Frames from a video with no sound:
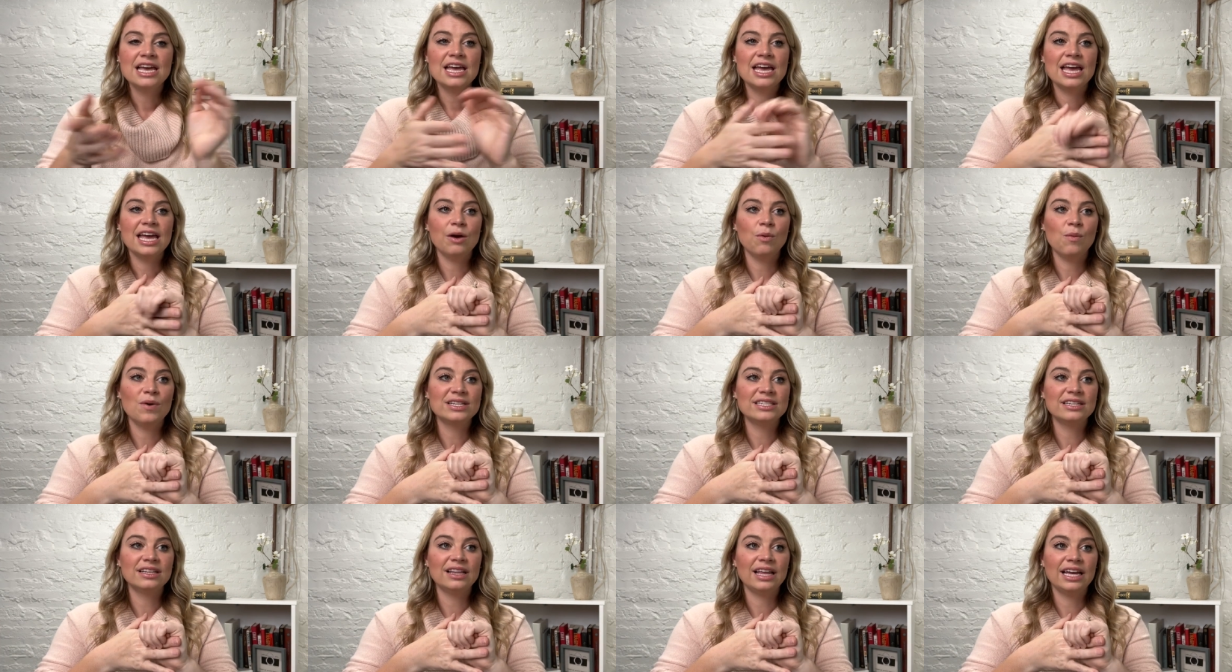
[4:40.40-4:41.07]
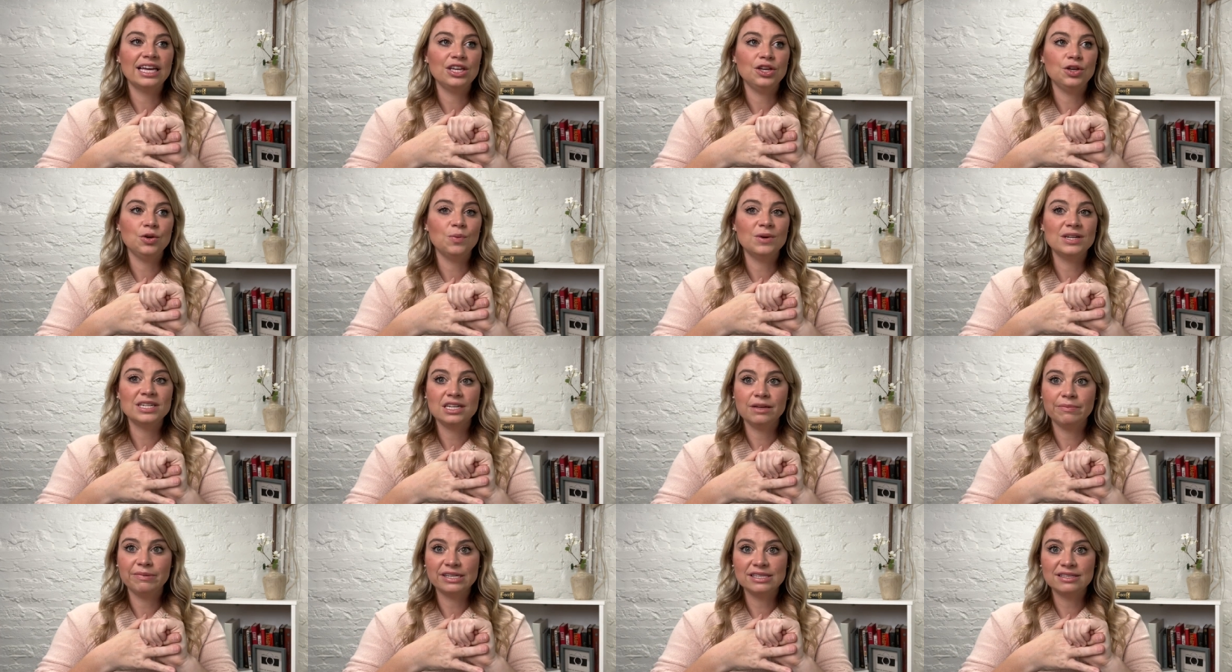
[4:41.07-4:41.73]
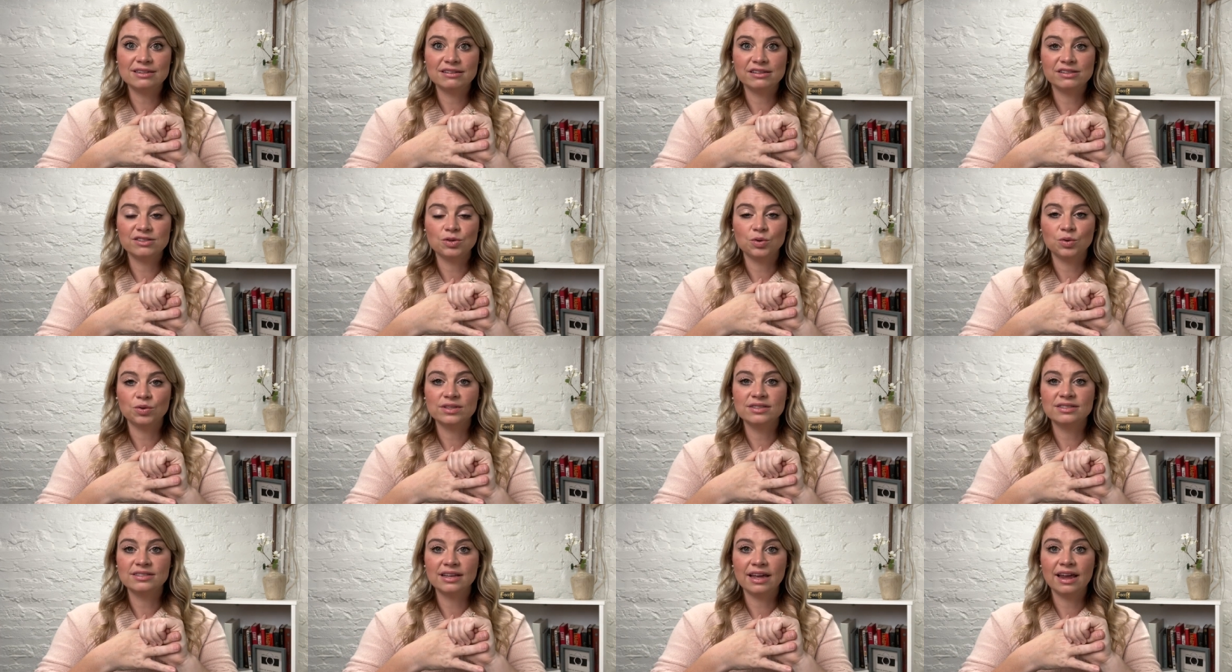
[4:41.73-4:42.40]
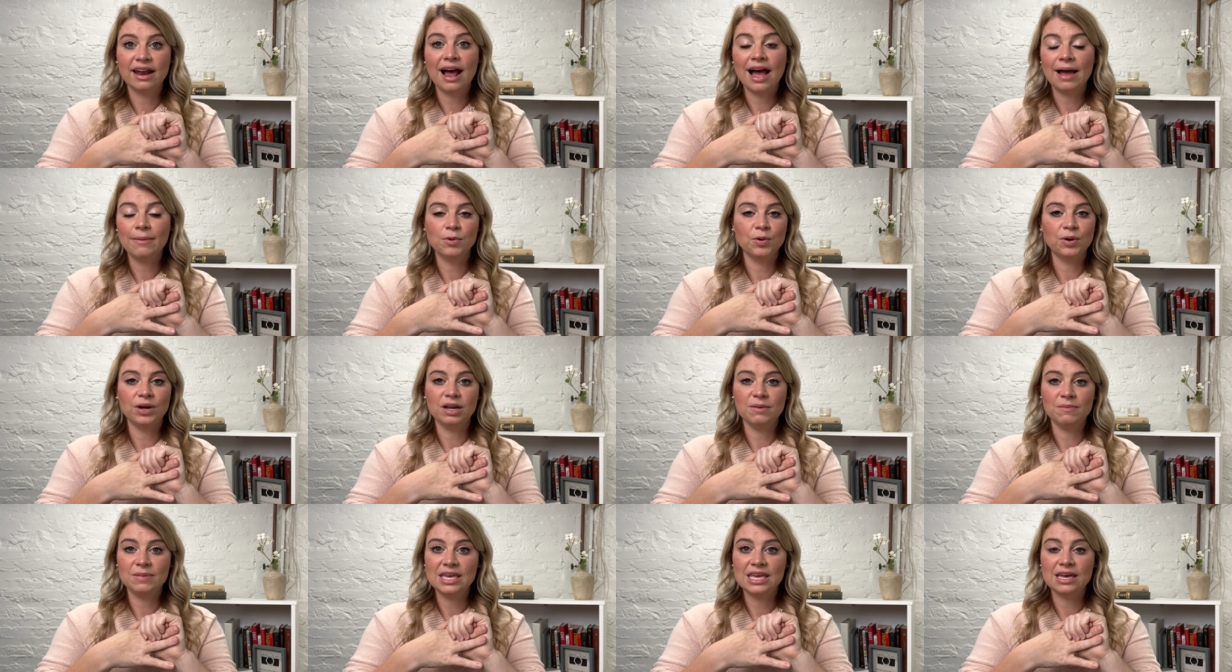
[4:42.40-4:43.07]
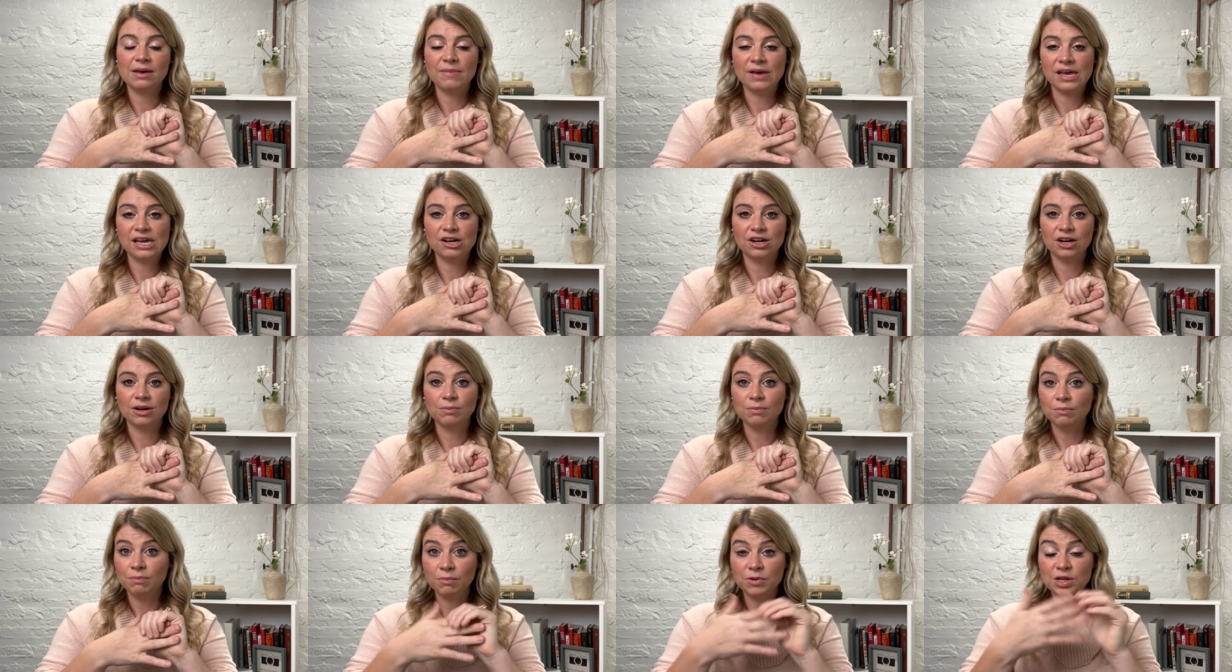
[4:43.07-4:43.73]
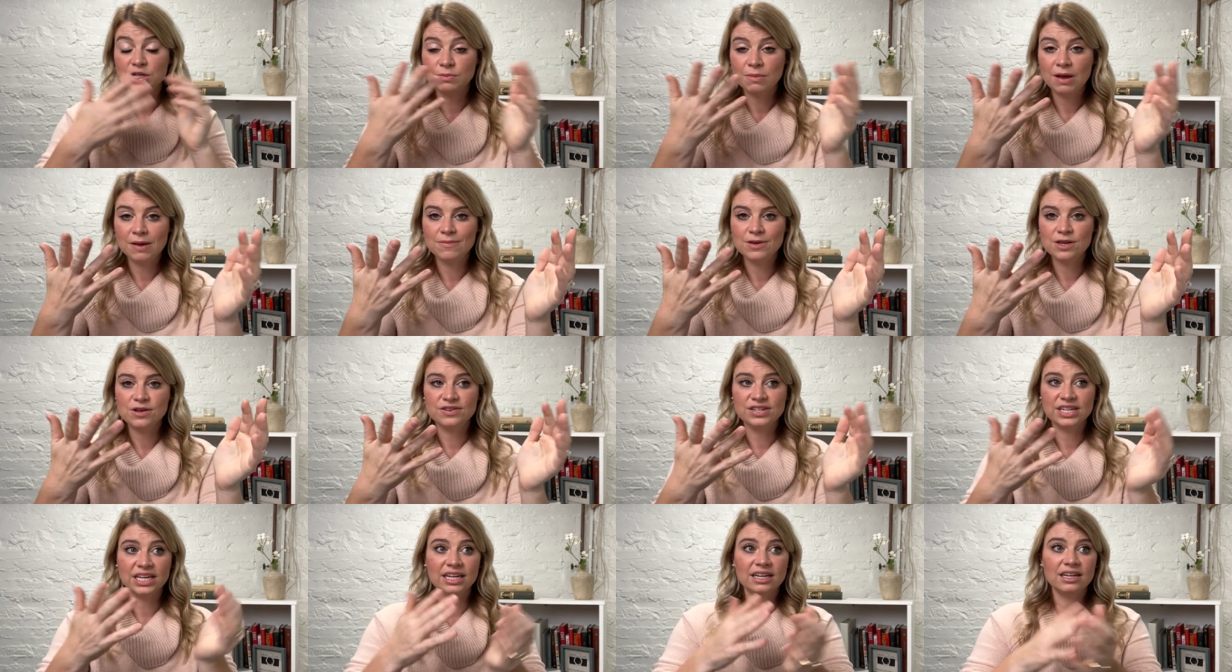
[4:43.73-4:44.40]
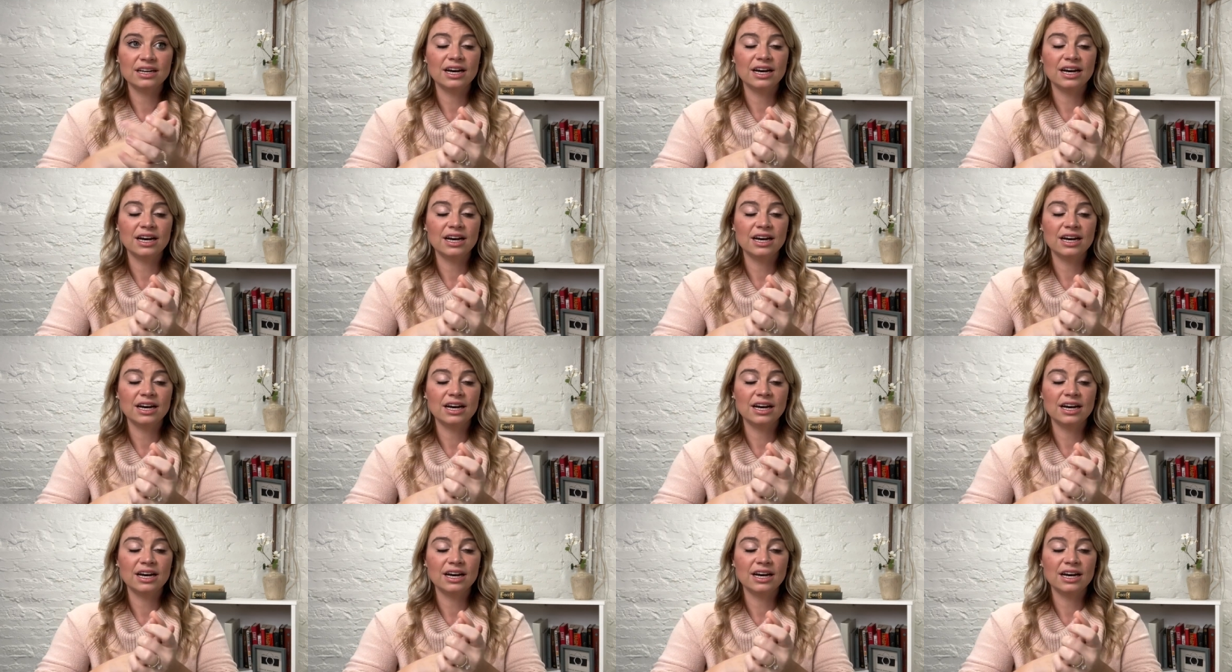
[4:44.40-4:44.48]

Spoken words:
It wasn't like you went to business school and said, I'm going to be a baker, which maybe you did.